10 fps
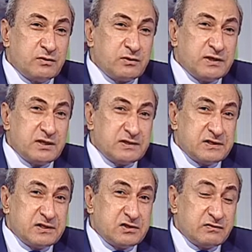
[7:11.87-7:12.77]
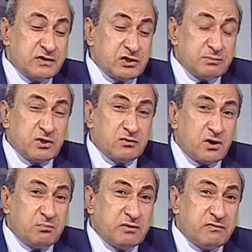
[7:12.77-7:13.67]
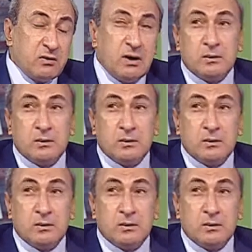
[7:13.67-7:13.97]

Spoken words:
for the existence of Egypt, on top of all